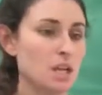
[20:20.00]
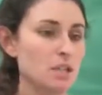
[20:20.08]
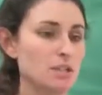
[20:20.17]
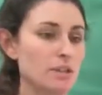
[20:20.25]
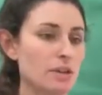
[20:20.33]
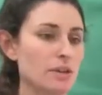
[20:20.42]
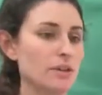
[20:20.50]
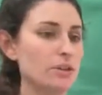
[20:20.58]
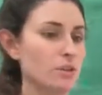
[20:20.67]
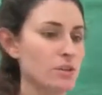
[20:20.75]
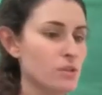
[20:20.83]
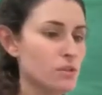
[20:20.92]
So you
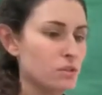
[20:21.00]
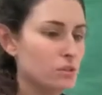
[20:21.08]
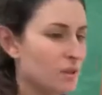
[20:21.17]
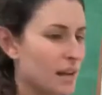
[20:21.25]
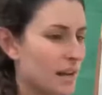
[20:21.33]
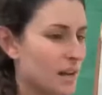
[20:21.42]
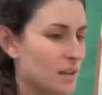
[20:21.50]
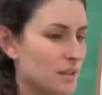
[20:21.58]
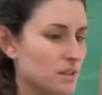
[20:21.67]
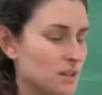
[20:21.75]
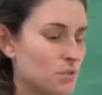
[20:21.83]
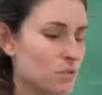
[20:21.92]
can use
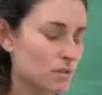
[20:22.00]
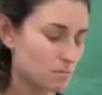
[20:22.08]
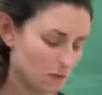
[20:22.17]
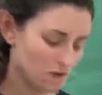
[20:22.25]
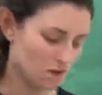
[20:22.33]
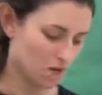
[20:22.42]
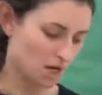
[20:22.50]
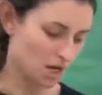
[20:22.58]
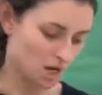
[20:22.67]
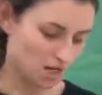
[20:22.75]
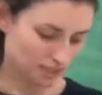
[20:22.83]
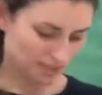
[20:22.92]
crayons or
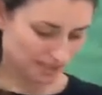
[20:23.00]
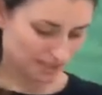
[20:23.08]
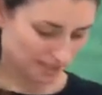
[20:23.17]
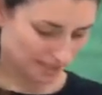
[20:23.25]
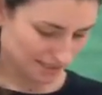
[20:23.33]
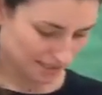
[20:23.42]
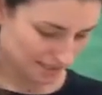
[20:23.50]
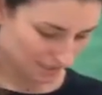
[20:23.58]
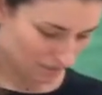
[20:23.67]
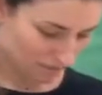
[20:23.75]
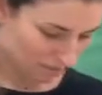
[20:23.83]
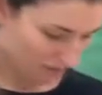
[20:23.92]
markers. Let's see
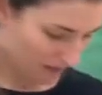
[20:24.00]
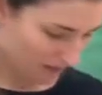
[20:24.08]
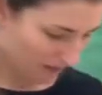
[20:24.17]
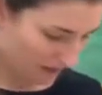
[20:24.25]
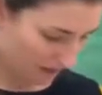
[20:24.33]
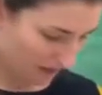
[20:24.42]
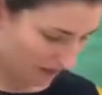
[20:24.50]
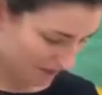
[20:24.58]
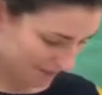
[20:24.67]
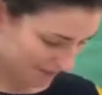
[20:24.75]
what we got.